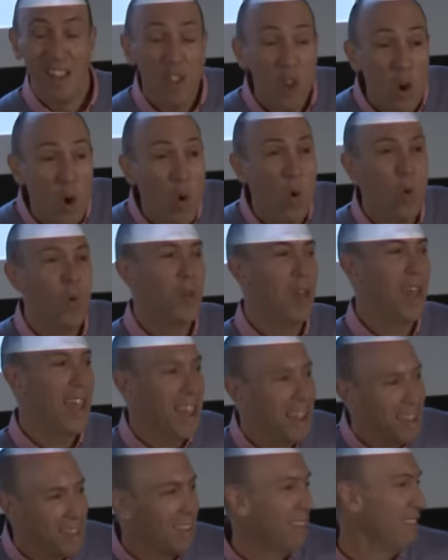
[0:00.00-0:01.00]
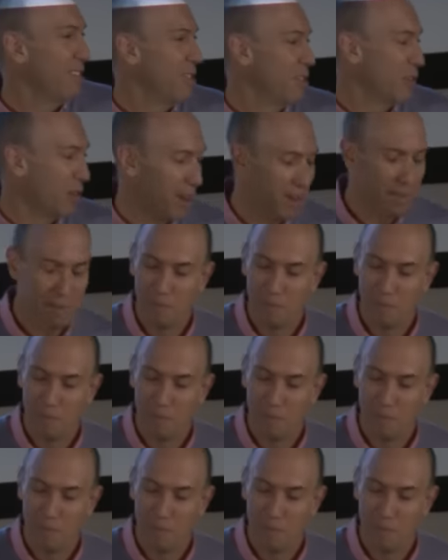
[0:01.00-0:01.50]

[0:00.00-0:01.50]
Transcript: Oh, yeah. Sorry.